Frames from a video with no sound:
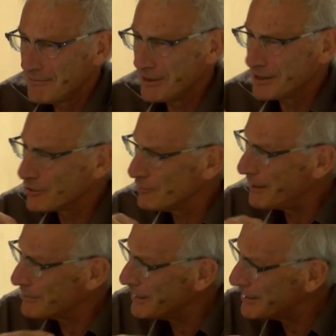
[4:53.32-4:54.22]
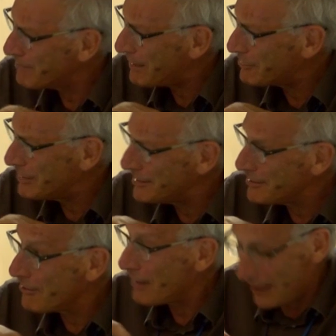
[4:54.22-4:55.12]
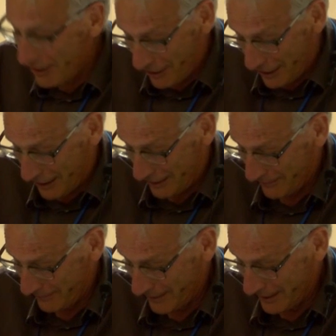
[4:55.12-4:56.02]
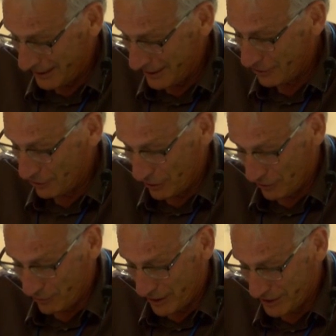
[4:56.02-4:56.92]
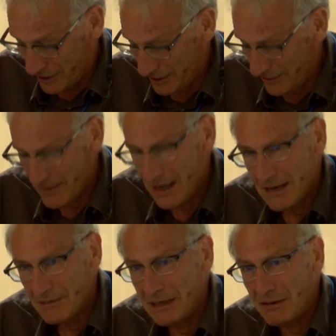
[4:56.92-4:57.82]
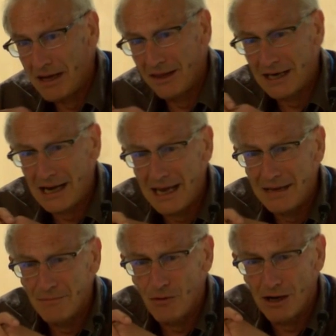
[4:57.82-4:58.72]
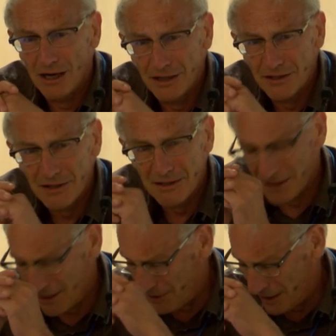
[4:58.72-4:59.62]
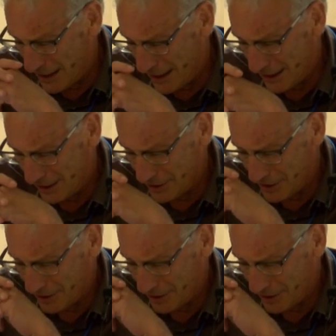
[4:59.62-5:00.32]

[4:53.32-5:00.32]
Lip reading: better still perhaps less patronizing, the other, the non-Western. But anyway, the claim was something like this,